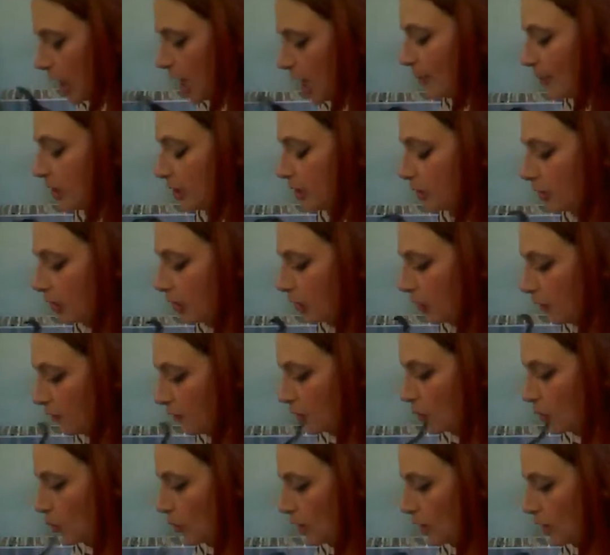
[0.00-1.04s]
but your
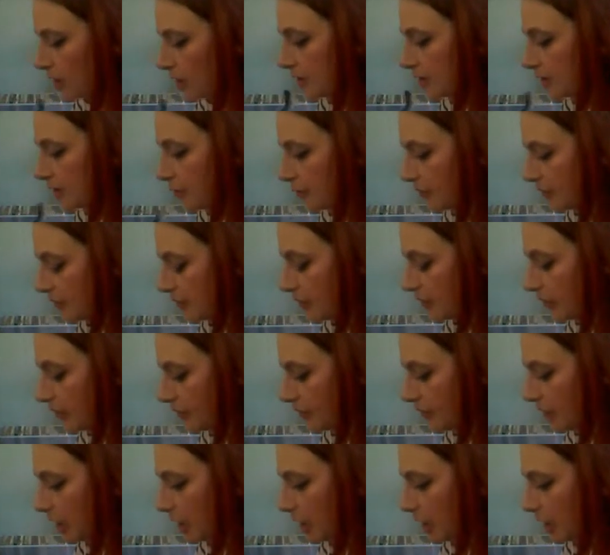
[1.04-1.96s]
overwork is a result